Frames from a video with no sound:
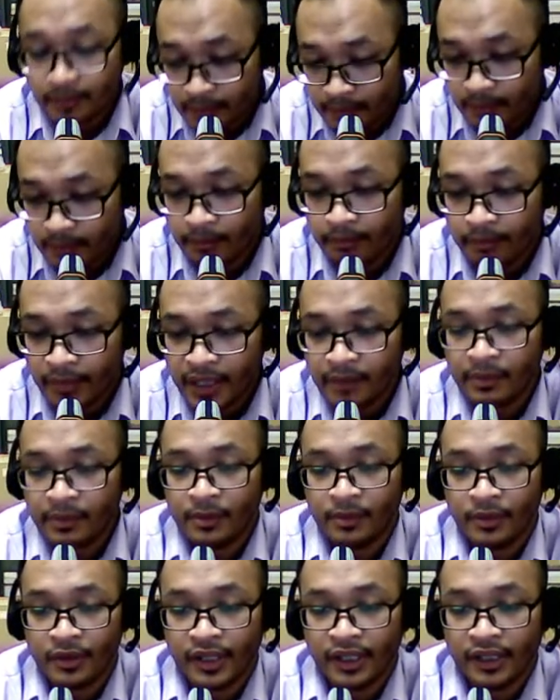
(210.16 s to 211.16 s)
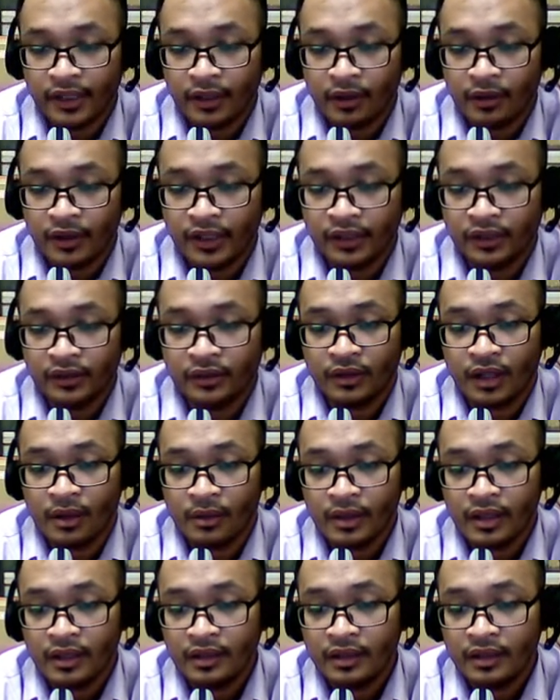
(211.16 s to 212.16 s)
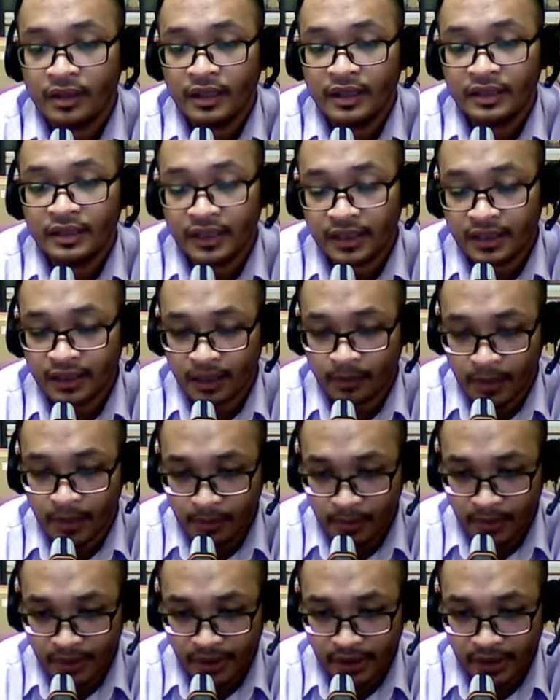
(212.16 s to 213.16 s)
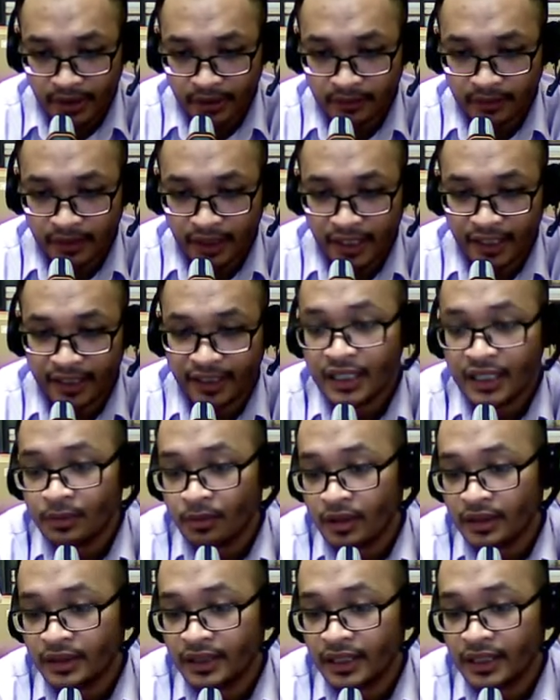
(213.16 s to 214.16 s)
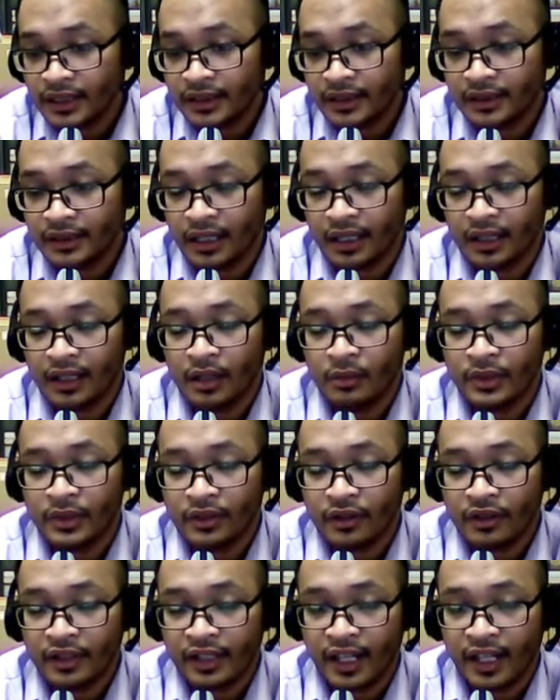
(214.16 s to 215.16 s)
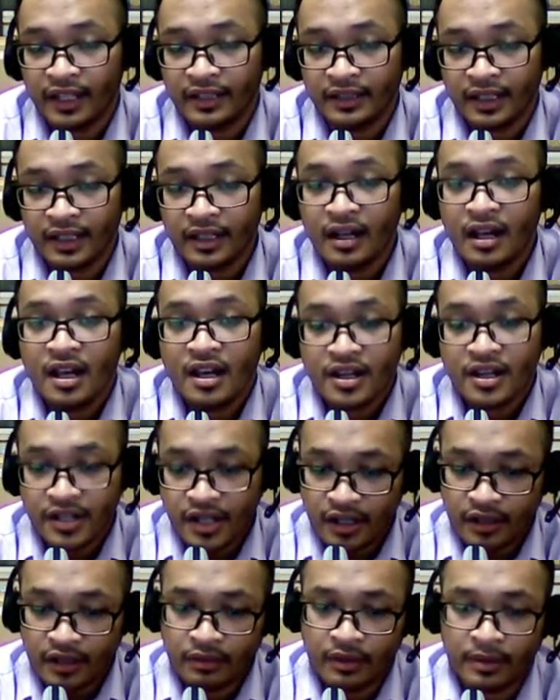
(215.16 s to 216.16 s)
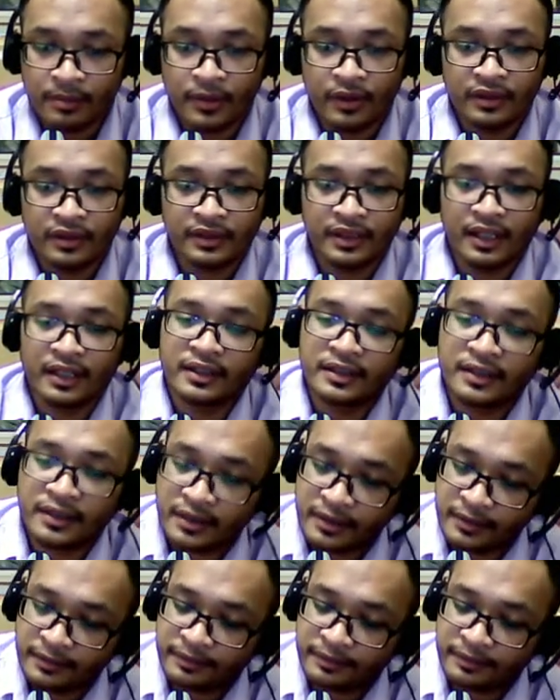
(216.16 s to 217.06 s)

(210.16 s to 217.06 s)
main memory or into our system memory. Okay, this process we call it as a shadowing process.